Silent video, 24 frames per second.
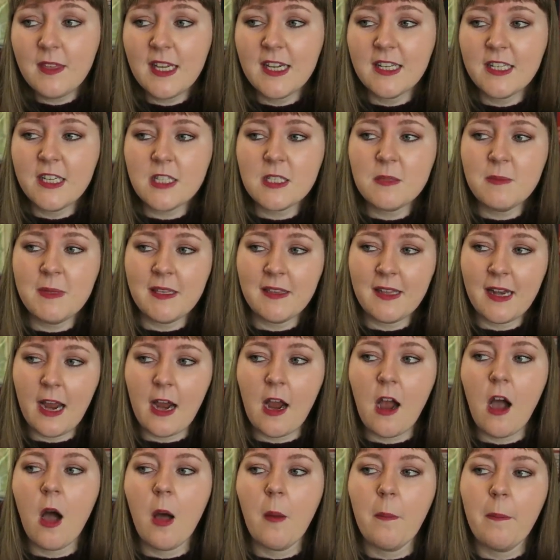It doesn't mean that I
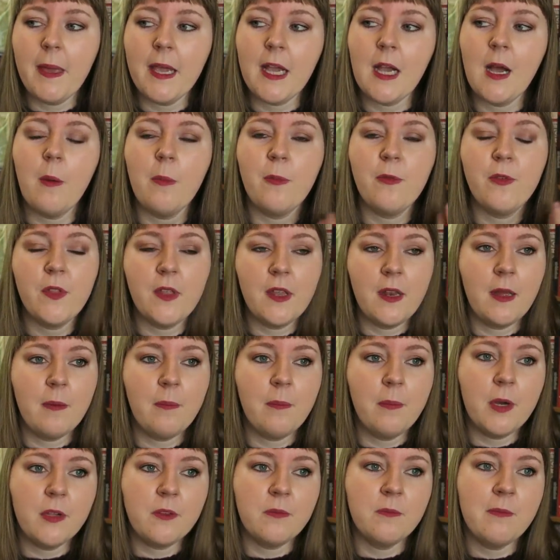can't pick up for the
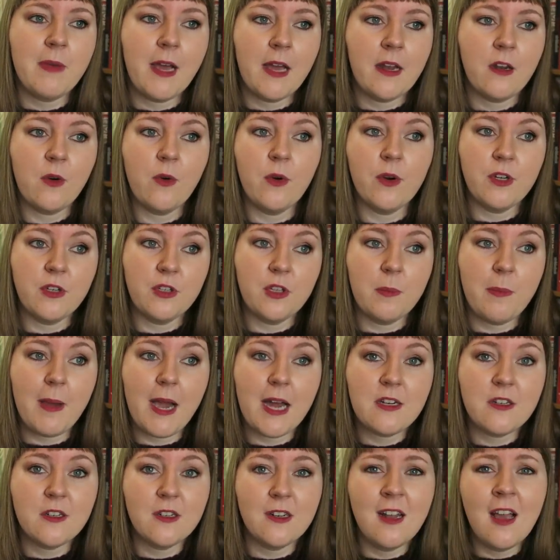button band according to the
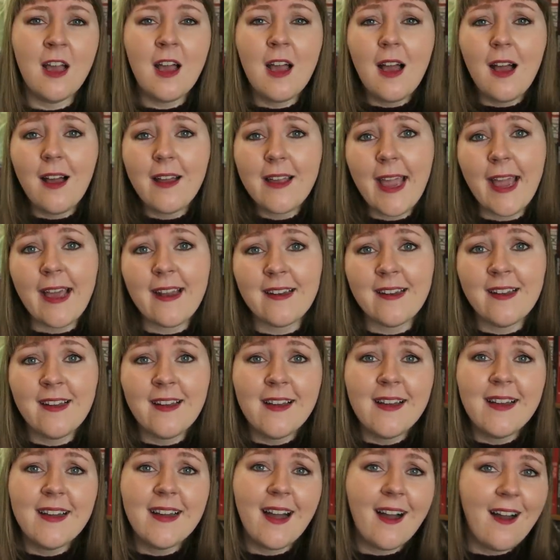pattern. Again,
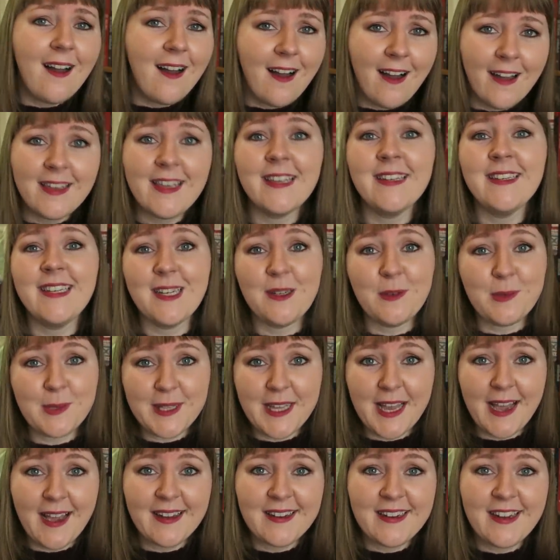I can deal with
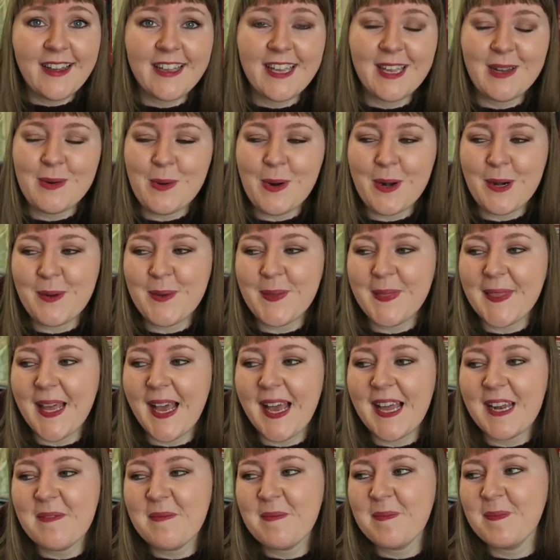that. I can work with
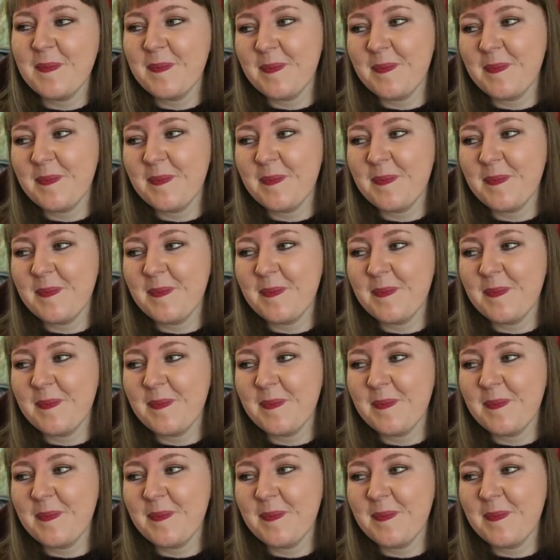that.